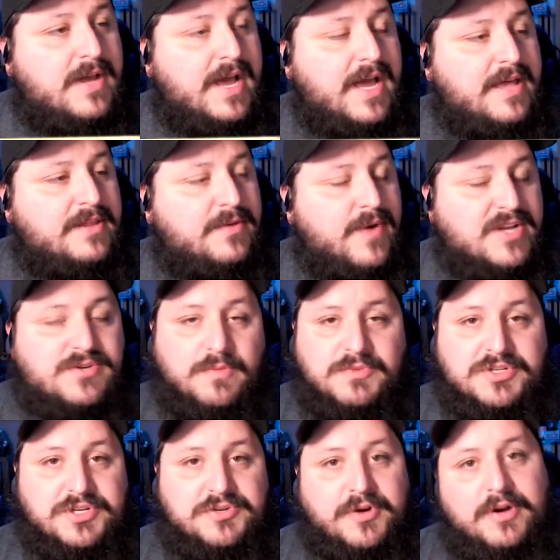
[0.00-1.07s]
uh, the restaurant
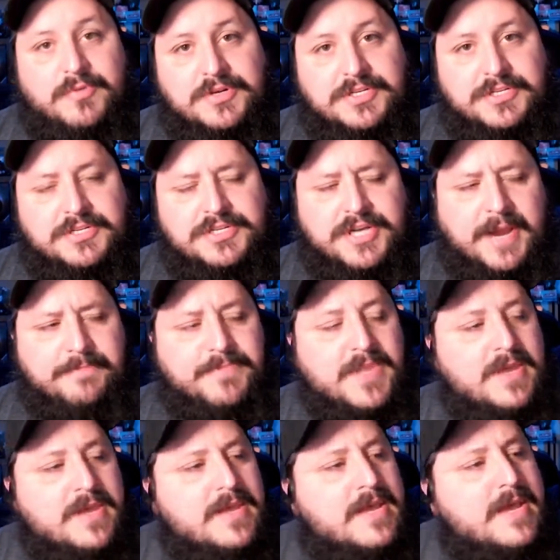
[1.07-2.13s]
was destroyed, which is a shame.
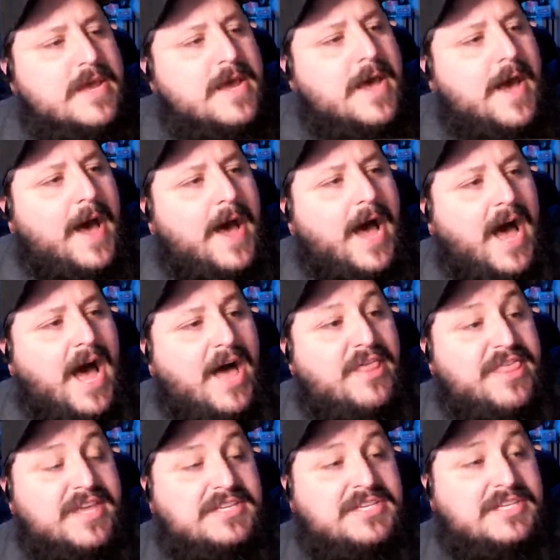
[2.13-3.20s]
Uh,
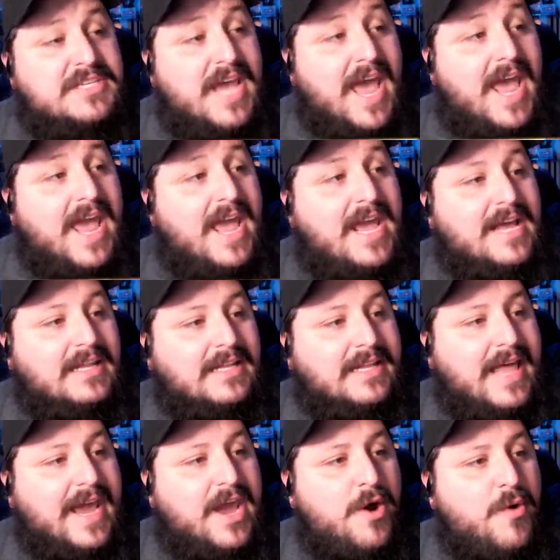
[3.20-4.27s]
this is a
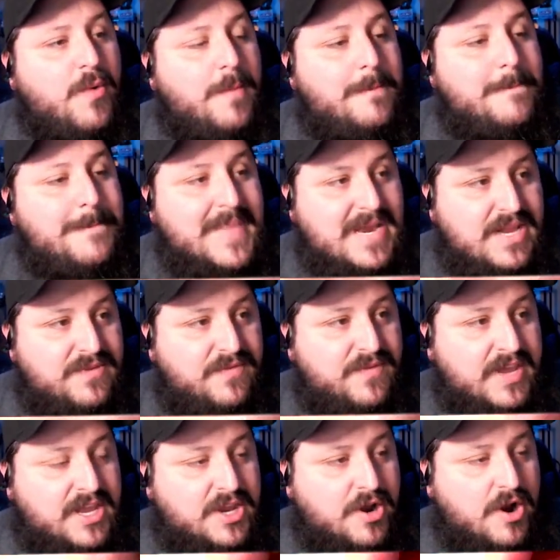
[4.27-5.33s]
Lego
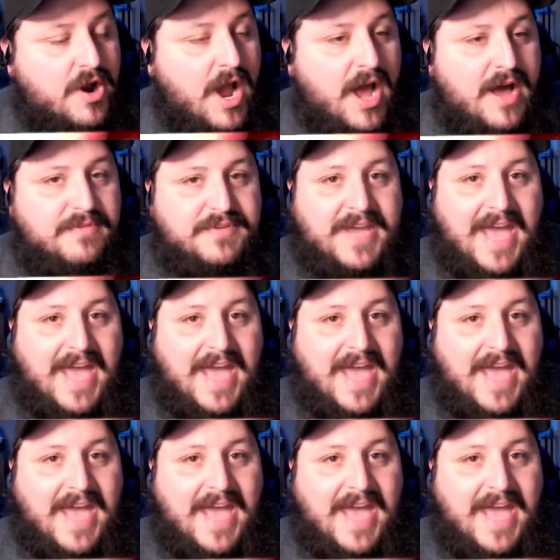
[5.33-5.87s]
minifigure of